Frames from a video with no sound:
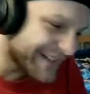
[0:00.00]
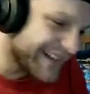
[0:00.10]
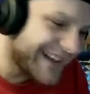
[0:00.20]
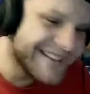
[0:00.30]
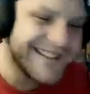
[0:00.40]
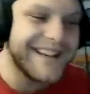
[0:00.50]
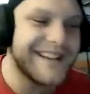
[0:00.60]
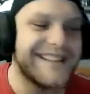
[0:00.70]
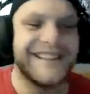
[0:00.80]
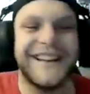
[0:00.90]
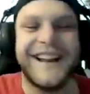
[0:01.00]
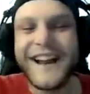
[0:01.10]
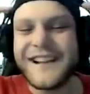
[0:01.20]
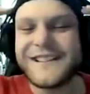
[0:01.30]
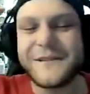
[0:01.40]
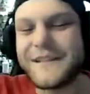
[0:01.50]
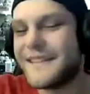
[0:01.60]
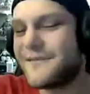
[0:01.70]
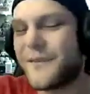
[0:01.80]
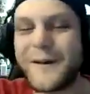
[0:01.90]
Because Anisa, she was
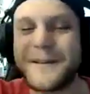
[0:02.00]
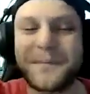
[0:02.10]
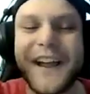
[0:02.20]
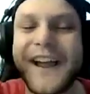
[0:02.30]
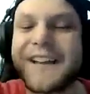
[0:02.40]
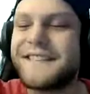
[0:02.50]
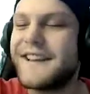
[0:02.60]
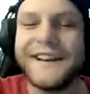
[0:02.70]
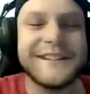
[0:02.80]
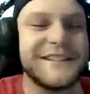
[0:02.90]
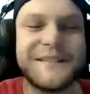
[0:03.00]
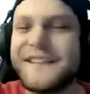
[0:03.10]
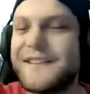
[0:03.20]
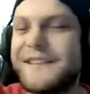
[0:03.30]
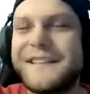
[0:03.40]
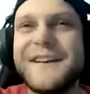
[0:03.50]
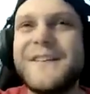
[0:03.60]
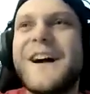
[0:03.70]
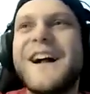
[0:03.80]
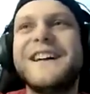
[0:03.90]
in first place. She was doing
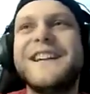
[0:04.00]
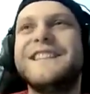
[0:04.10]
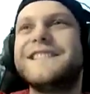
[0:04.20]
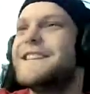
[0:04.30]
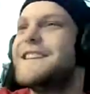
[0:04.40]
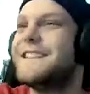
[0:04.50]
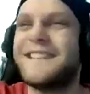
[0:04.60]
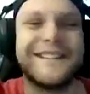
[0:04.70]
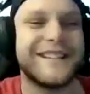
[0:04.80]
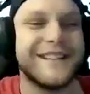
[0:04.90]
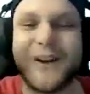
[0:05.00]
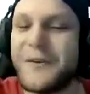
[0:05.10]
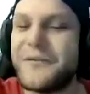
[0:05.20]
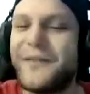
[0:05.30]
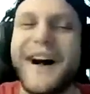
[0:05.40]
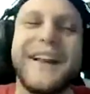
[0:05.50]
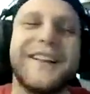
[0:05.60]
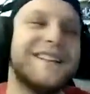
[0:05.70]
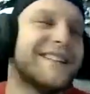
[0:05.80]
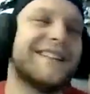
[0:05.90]
so well, and then she just sees this whole
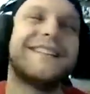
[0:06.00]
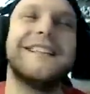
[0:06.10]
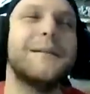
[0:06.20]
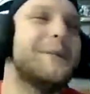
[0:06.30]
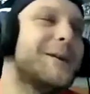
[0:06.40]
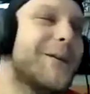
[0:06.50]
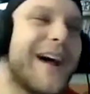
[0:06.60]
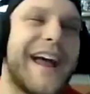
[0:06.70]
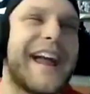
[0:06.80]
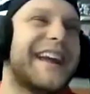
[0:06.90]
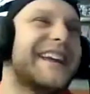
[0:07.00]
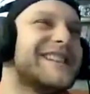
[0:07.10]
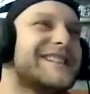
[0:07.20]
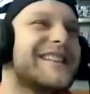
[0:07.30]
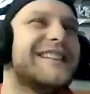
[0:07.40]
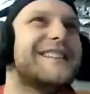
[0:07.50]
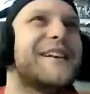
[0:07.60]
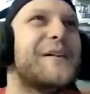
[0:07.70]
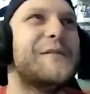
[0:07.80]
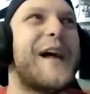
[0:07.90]
final just slipping away. She's
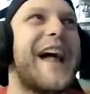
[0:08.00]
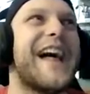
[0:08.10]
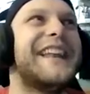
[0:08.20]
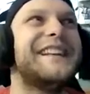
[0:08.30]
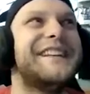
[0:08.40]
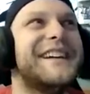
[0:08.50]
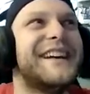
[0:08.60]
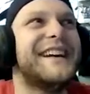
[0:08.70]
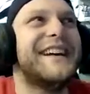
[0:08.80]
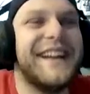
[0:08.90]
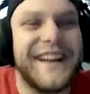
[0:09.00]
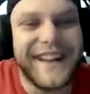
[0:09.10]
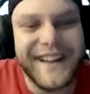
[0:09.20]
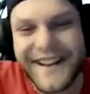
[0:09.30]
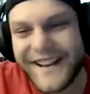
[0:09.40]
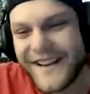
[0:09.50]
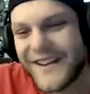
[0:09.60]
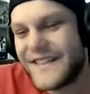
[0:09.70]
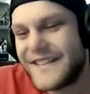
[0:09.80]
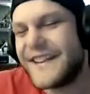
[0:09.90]
so mad. And
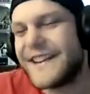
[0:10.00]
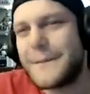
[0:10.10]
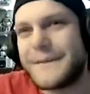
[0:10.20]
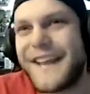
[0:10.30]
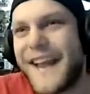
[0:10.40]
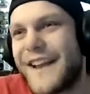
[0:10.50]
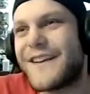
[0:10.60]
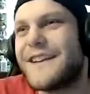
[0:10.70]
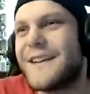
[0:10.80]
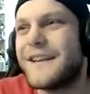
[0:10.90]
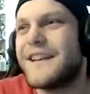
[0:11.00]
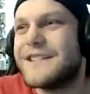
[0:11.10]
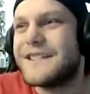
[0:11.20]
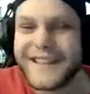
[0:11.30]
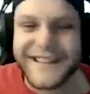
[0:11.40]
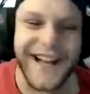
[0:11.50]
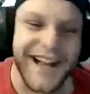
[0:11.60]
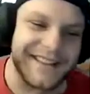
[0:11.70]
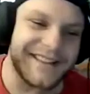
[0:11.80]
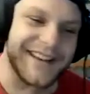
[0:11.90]
Alton's like, I'm centered. She's like,
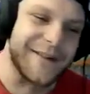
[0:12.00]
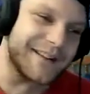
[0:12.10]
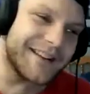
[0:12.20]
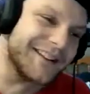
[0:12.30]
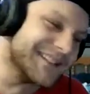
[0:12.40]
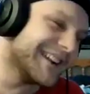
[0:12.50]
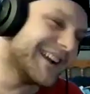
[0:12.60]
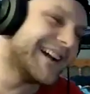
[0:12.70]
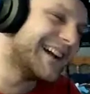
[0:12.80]
God damn it, Alton.